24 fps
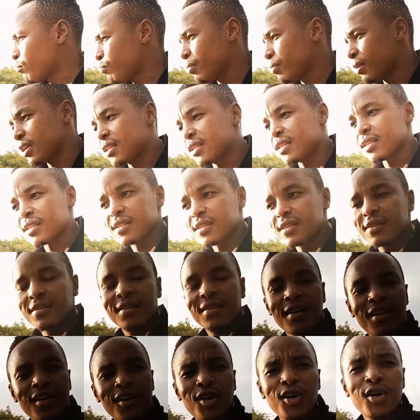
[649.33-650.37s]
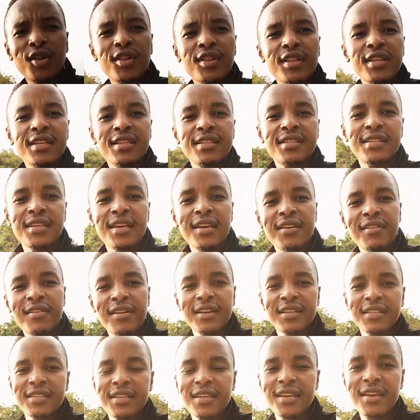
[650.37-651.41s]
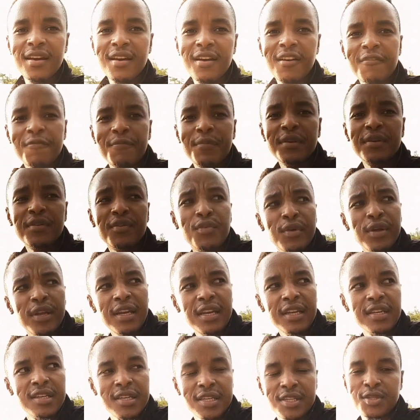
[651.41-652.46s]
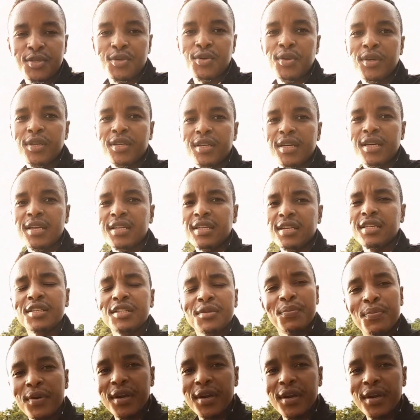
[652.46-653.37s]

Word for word: but all these areas here have been really destroyed and it